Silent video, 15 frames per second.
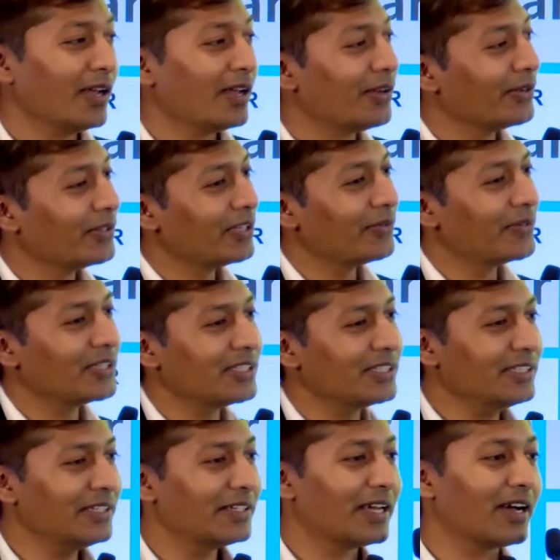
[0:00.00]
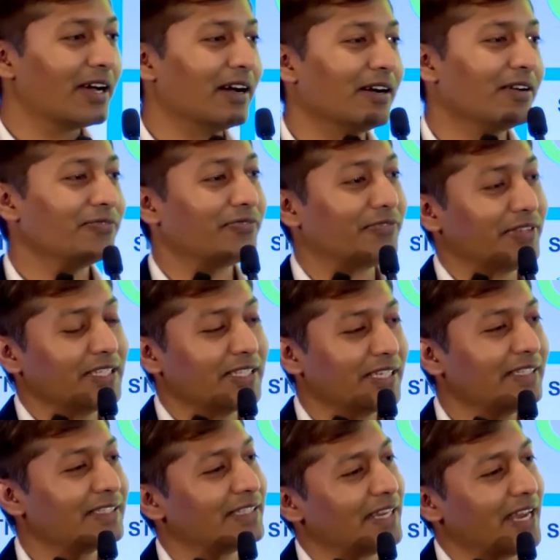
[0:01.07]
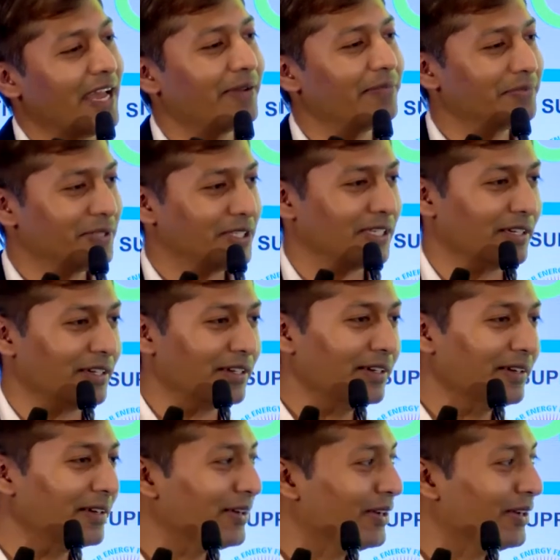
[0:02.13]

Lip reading: Now there was a physics lab sir